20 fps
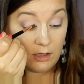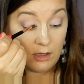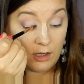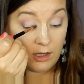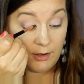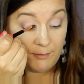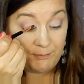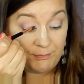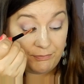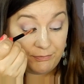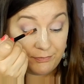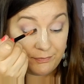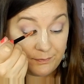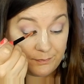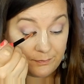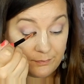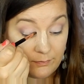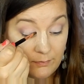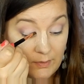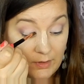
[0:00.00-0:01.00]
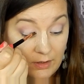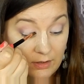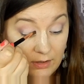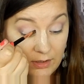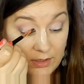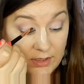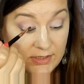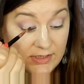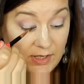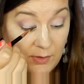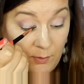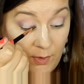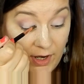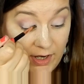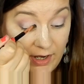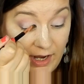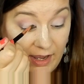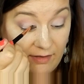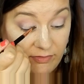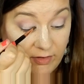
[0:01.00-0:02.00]
because I
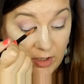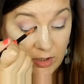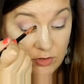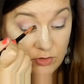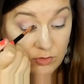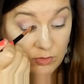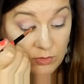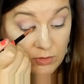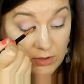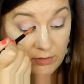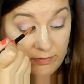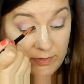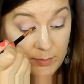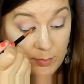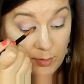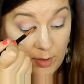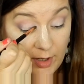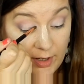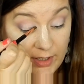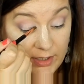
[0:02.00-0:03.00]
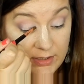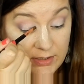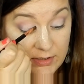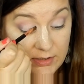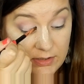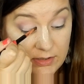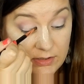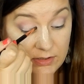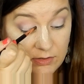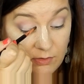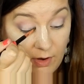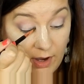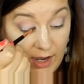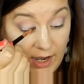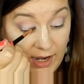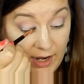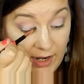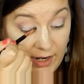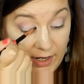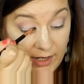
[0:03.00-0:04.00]
want to have control of the product, so
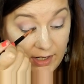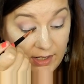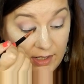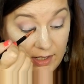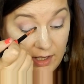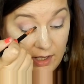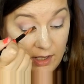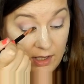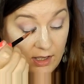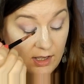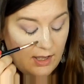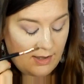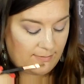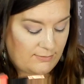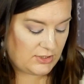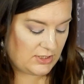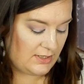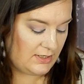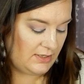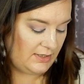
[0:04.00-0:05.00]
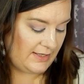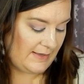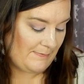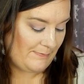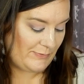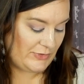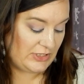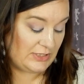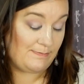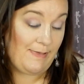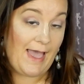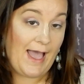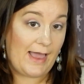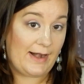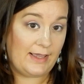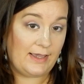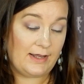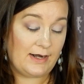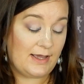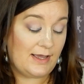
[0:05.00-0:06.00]
I am gently just
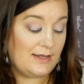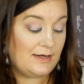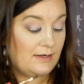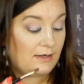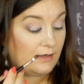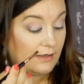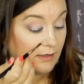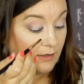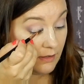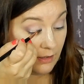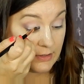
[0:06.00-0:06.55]
patting it on.